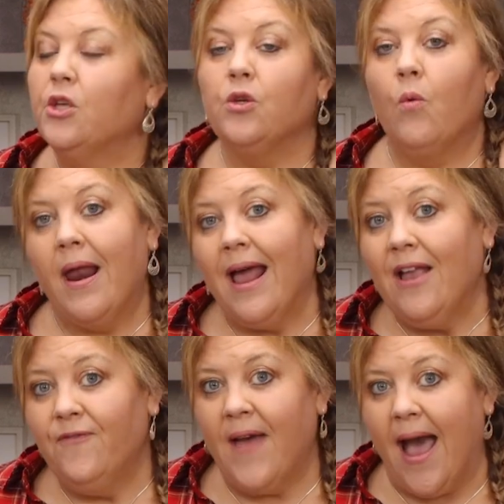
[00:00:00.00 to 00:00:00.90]
So what
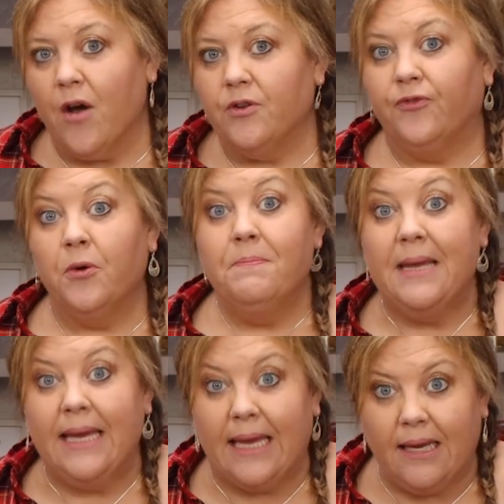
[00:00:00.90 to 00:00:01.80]
I found for
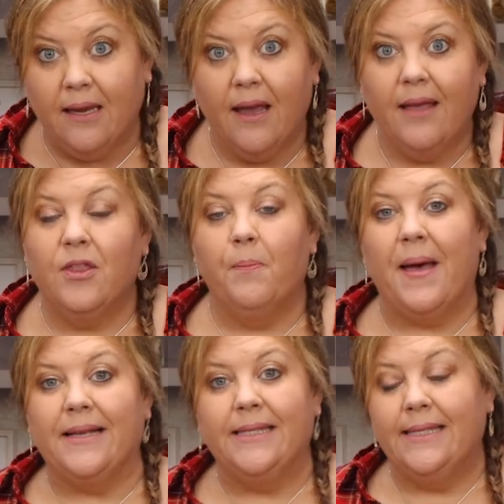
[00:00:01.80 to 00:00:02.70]
me, the
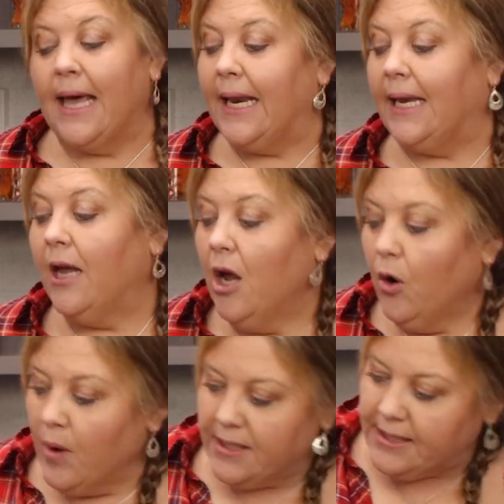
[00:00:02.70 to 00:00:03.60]
best setting
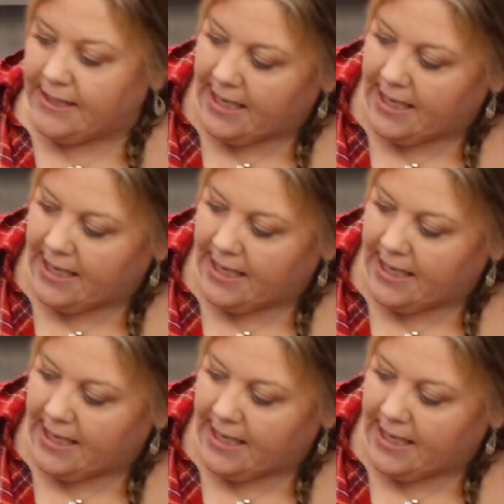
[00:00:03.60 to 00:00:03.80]
was